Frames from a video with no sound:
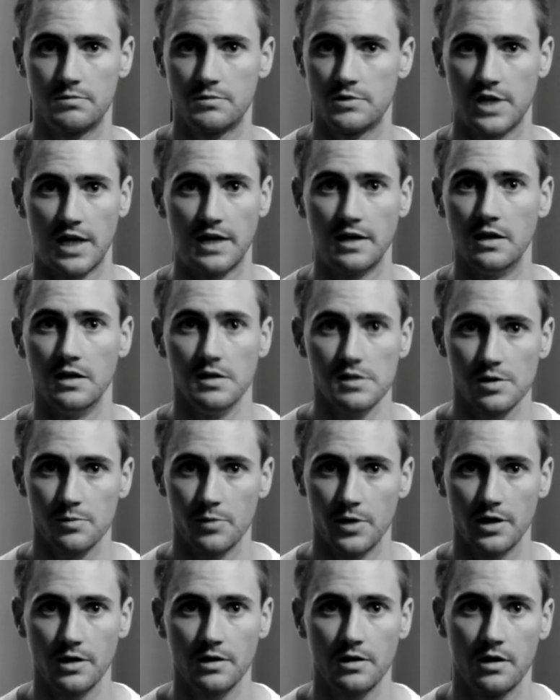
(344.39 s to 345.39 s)
send it to
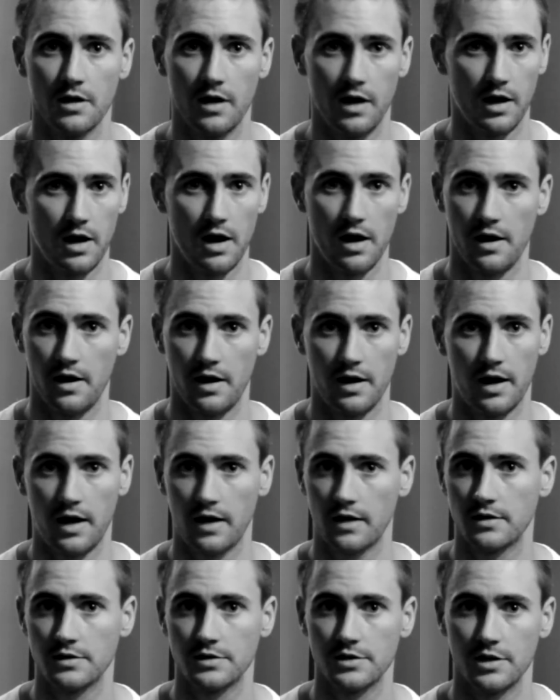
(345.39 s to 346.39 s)
me and, and
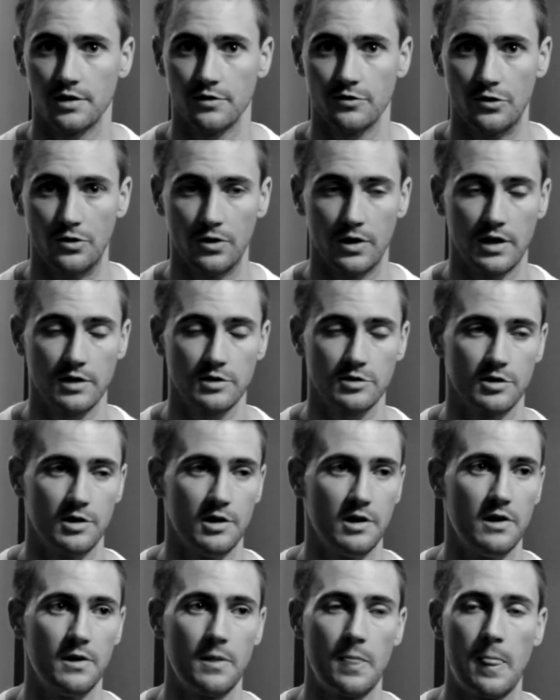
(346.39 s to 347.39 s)
I can see it through there
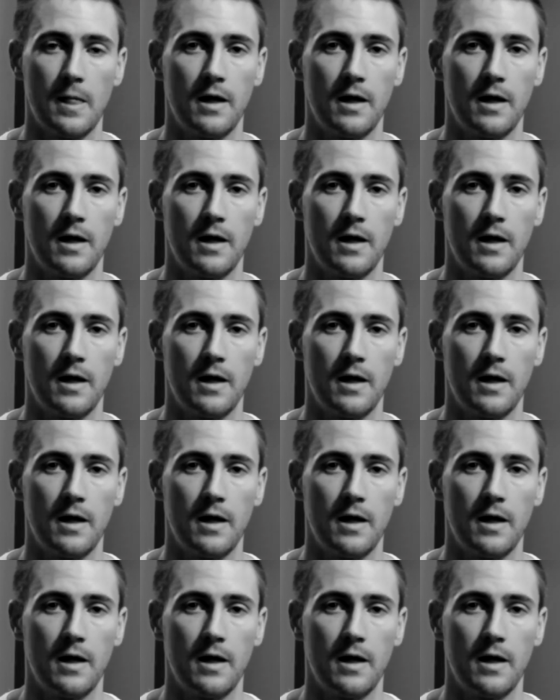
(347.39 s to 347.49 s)
so